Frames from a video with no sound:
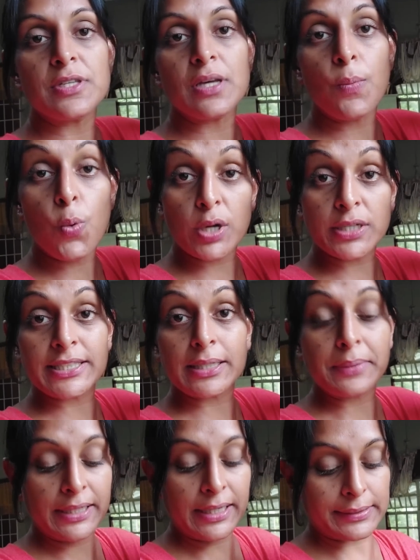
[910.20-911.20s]
up some water
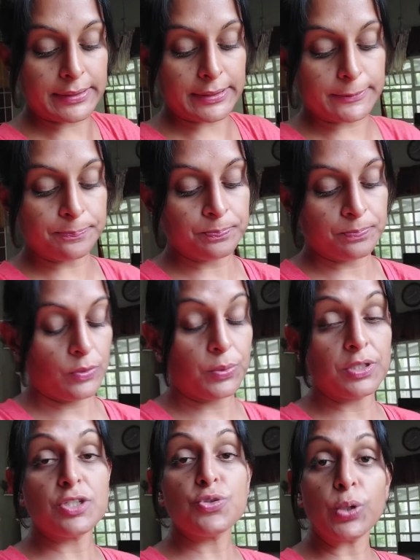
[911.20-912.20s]
in my kettle.
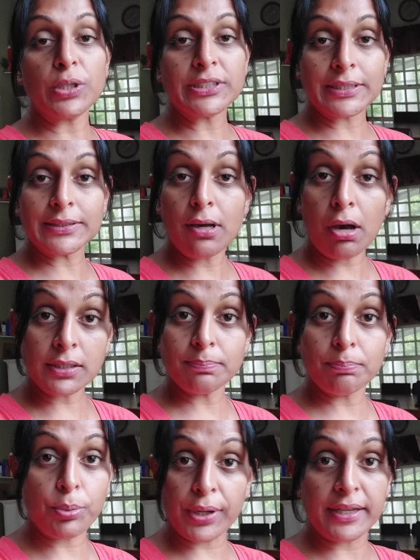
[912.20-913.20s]
This water is
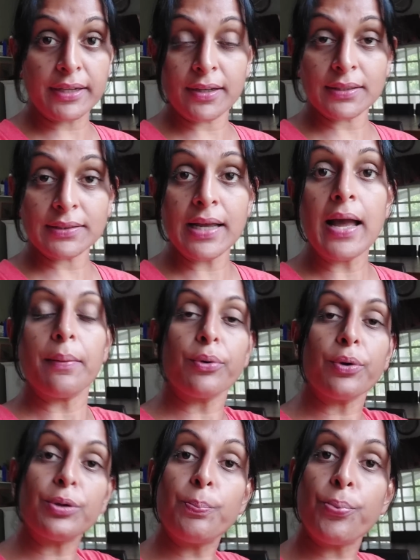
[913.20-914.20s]
hot, boiling hot.
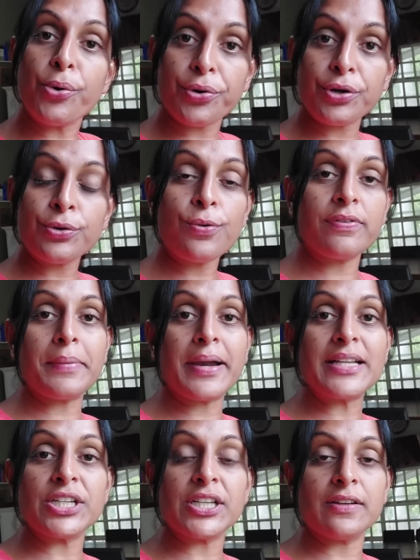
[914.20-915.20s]
I'm gonna pour it over
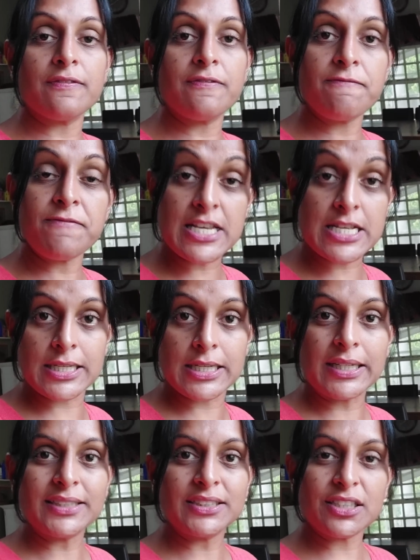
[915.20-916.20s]
my chicken feet
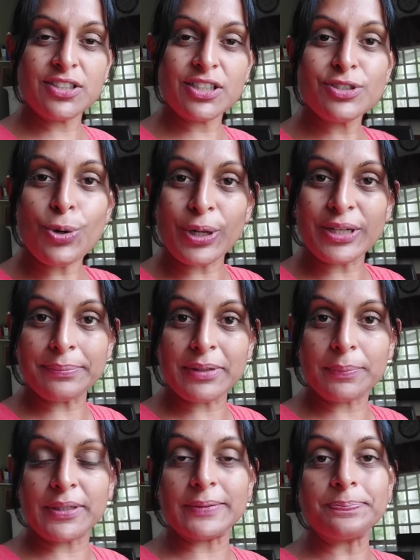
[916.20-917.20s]
just to scald them
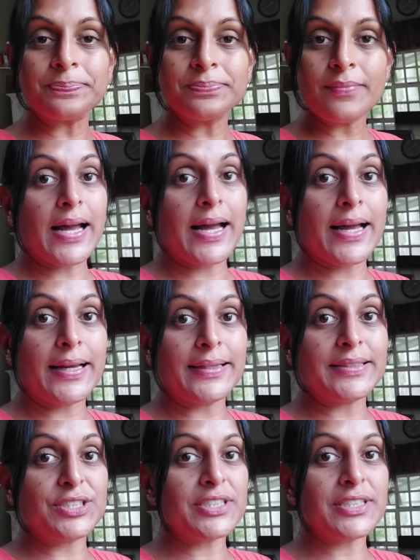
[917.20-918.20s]
a bit
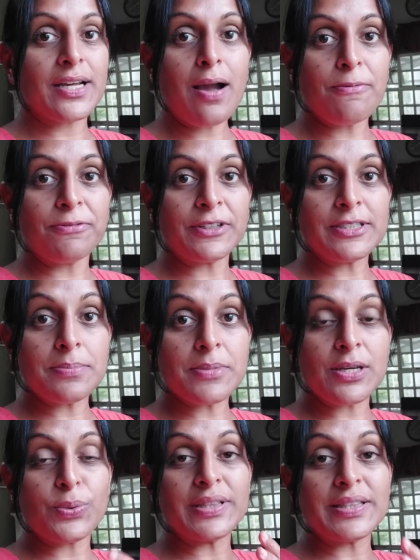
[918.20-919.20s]
and it's just a comfort to
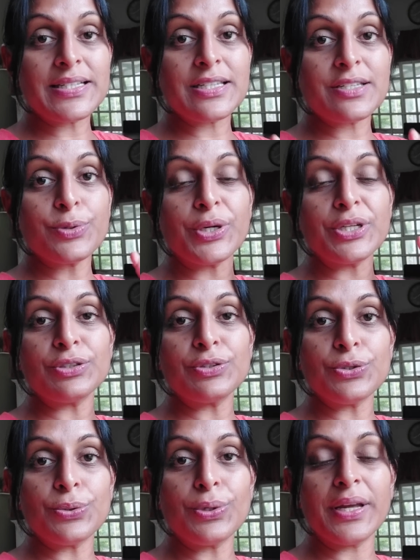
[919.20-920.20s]
me what this is going to
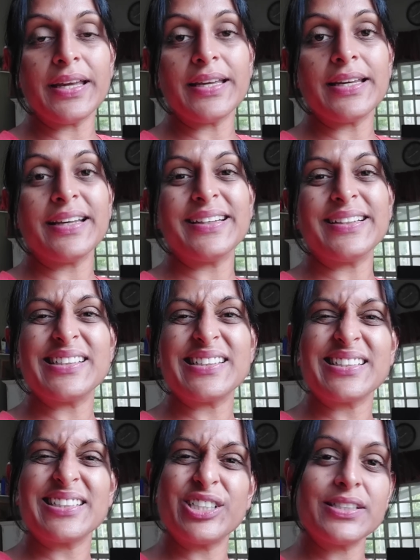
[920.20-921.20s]
do
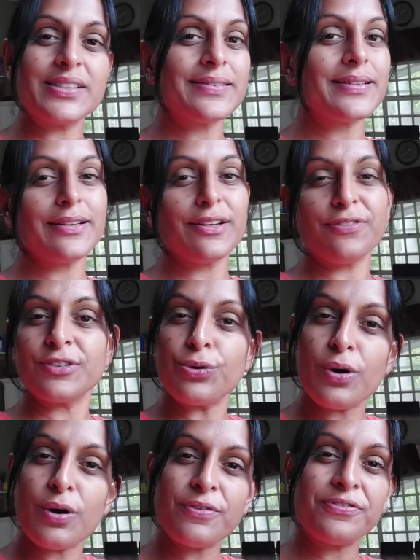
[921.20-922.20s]
is just lift
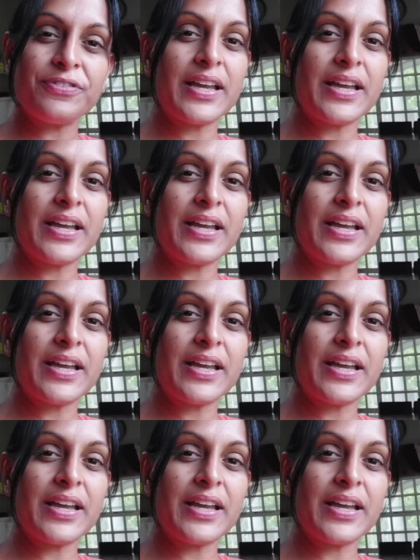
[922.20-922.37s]
off